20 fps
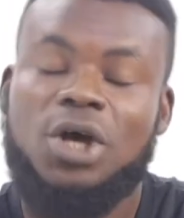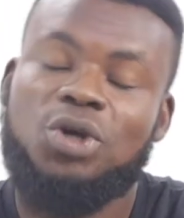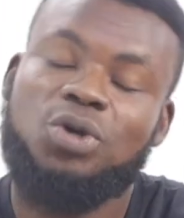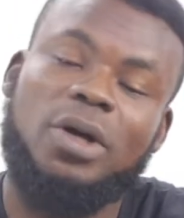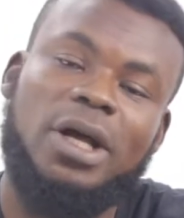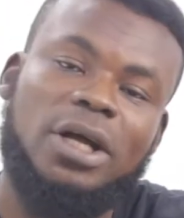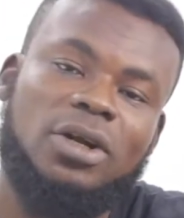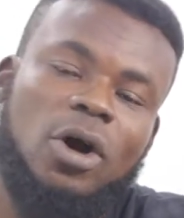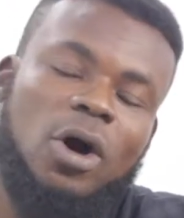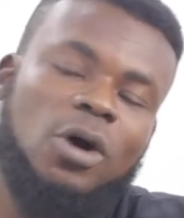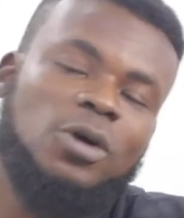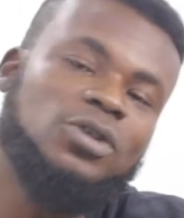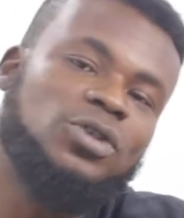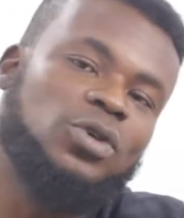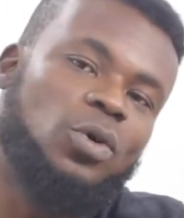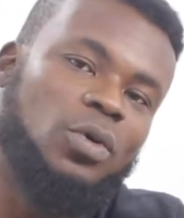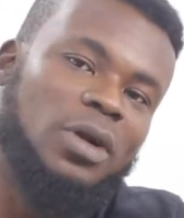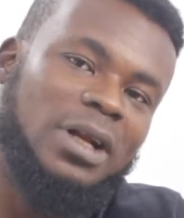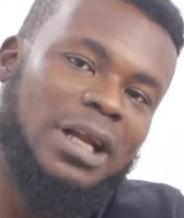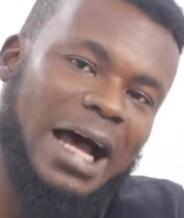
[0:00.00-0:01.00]
You can
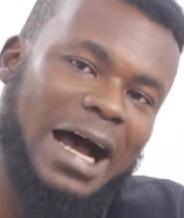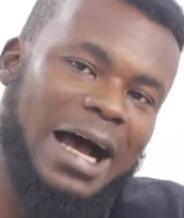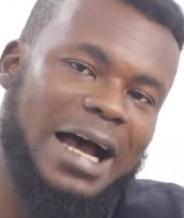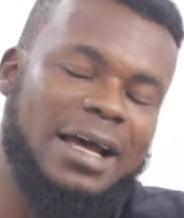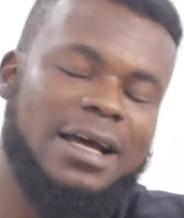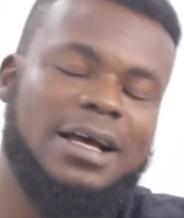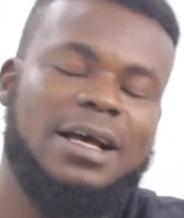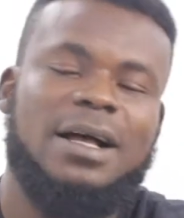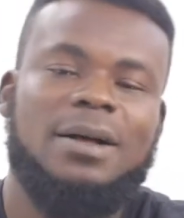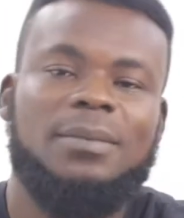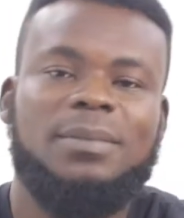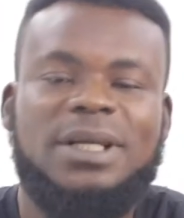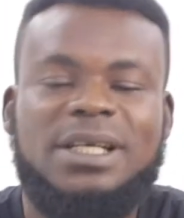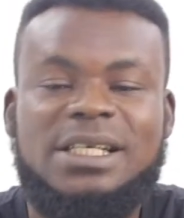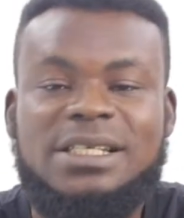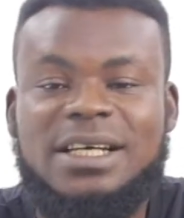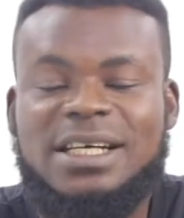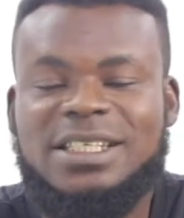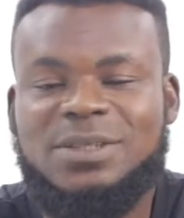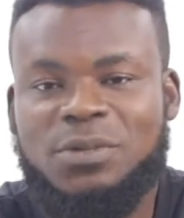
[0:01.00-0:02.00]
also lie.
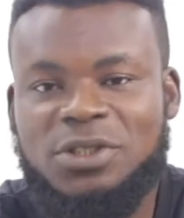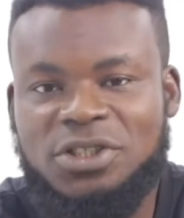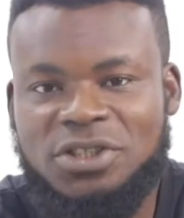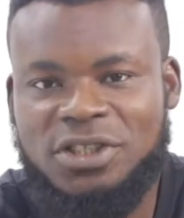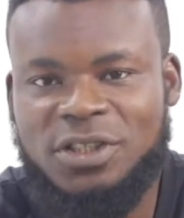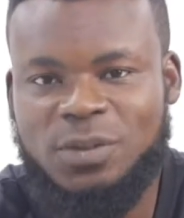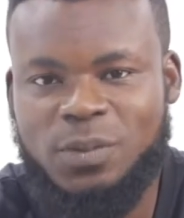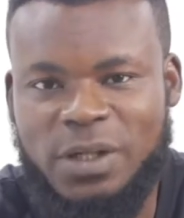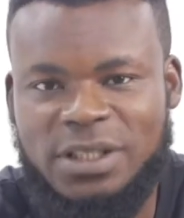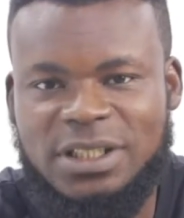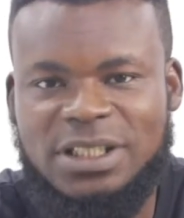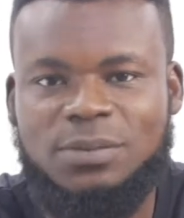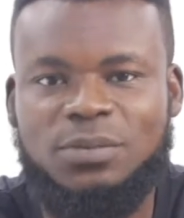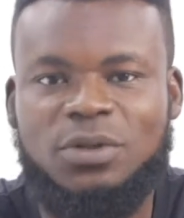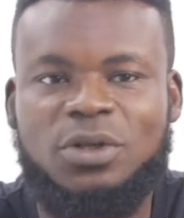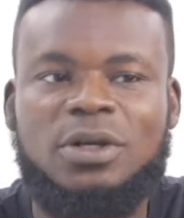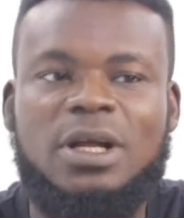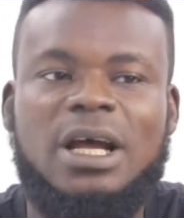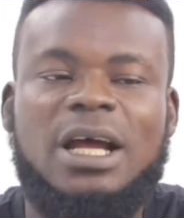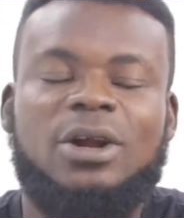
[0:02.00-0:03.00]
Please, as much as
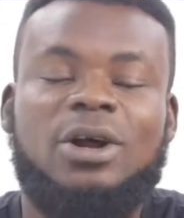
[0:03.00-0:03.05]
possible,